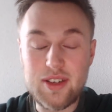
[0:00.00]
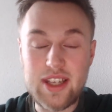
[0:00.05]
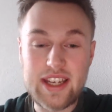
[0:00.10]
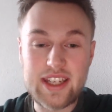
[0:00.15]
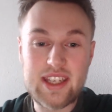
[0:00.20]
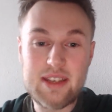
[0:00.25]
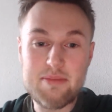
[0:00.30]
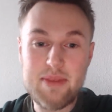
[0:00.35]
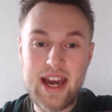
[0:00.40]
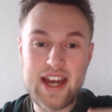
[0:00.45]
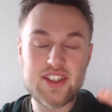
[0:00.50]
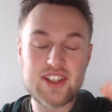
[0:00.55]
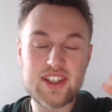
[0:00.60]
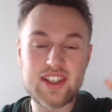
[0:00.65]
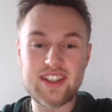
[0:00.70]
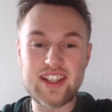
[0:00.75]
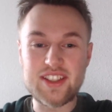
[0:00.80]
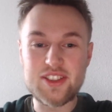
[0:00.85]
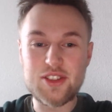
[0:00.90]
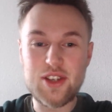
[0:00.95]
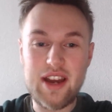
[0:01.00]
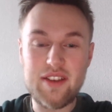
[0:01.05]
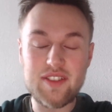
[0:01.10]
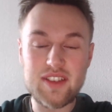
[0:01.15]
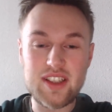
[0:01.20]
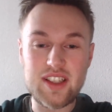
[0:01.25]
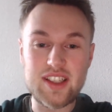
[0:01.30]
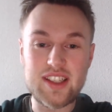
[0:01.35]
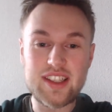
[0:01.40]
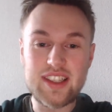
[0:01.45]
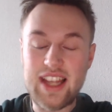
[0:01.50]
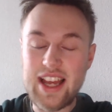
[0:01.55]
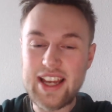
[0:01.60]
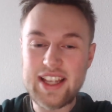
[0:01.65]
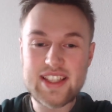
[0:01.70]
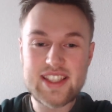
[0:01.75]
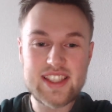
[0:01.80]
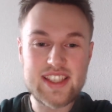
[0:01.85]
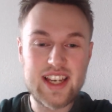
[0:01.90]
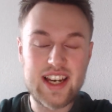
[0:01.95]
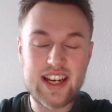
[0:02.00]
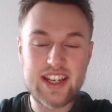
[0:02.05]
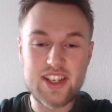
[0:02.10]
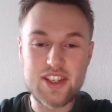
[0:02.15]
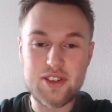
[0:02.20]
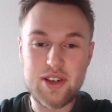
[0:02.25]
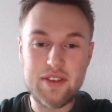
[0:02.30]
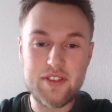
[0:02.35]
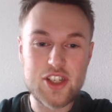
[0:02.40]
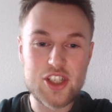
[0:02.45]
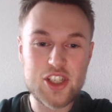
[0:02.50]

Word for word: Like imagine that you have a light side and you have